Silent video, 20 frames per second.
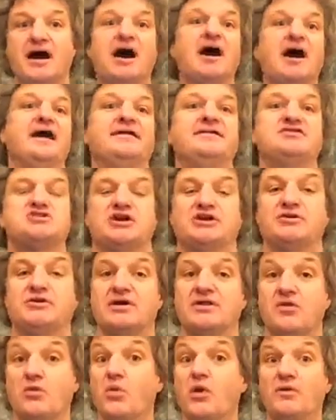is generally
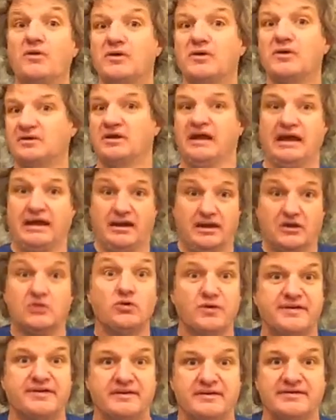the one that you
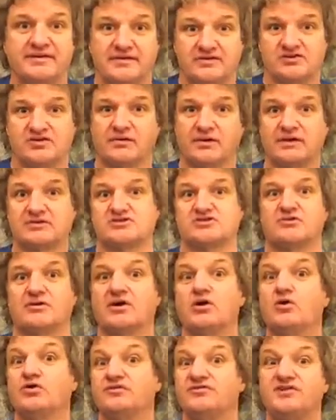also use it to
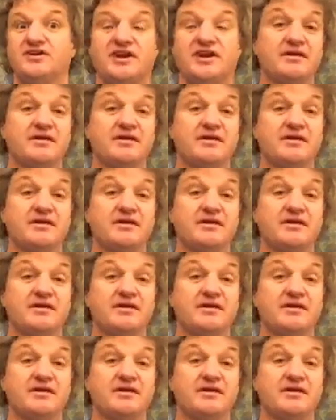record video,